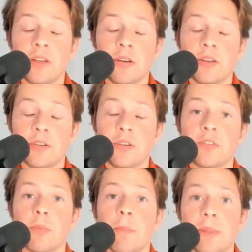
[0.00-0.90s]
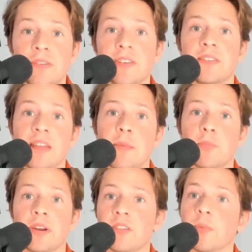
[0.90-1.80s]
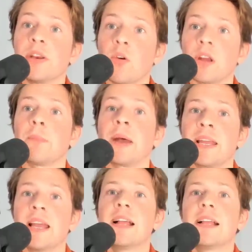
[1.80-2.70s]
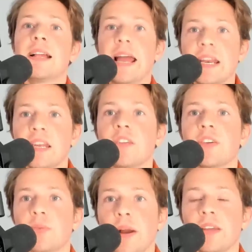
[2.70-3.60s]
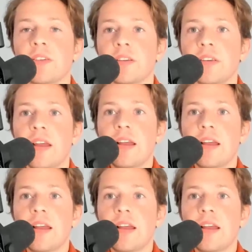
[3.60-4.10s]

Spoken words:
only good news from a business standpoint is that we're not going to pay any of his wages.